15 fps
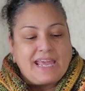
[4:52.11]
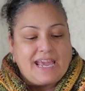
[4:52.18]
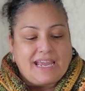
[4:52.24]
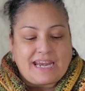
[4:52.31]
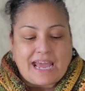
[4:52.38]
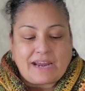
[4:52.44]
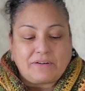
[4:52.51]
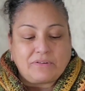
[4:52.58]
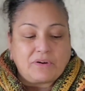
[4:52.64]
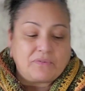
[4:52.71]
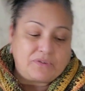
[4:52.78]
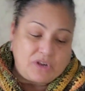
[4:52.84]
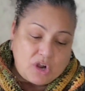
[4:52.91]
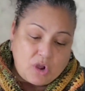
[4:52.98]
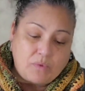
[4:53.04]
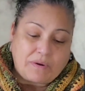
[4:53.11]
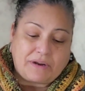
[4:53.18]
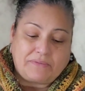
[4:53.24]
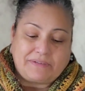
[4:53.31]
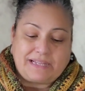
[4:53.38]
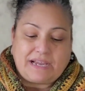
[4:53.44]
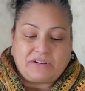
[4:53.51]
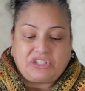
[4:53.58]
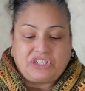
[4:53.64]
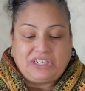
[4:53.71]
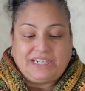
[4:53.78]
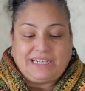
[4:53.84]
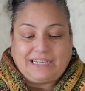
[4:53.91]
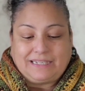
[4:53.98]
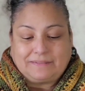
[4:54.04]
and I don't go nowhere without
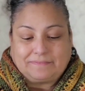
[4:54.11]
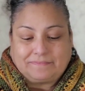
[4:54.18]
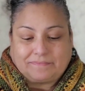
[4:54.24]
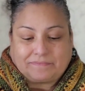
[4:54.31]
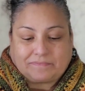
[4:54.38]
Sheila.